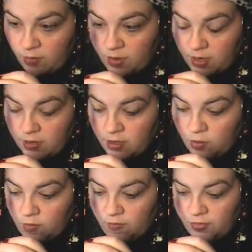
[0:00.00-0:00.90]
when the
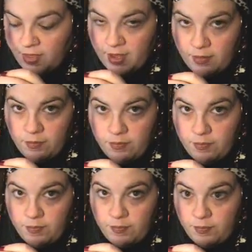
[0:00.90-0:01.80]
whole thing
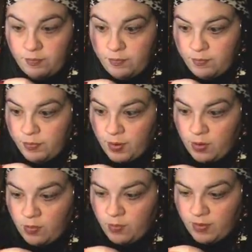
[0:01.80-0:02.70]

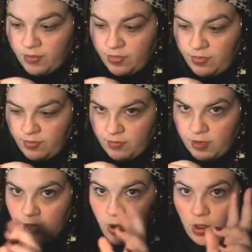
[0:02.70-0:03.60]
broke with,
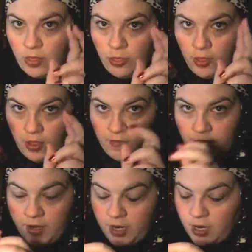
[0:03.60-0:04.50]
you know, the
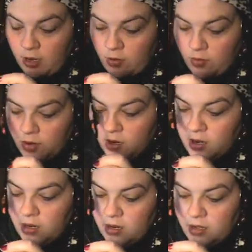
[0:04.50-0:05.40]
video,
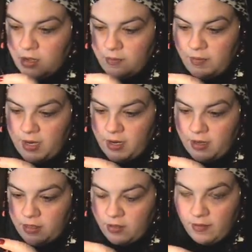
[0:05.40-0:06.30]

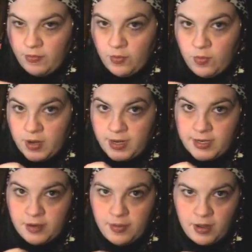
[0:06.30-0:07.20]
meaning the one I
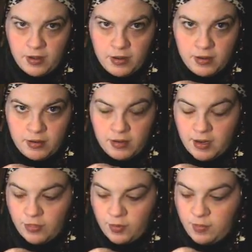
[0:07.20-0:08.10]
did about
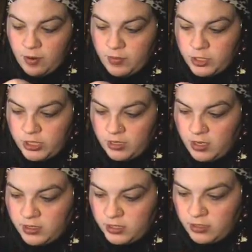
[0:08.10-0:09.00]
Goth Reaper when she
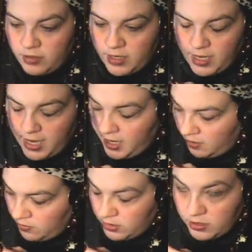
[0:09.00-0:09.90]
lost her
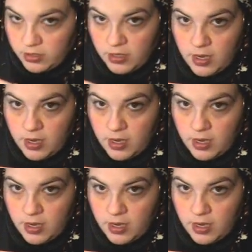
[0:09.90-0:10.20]
account,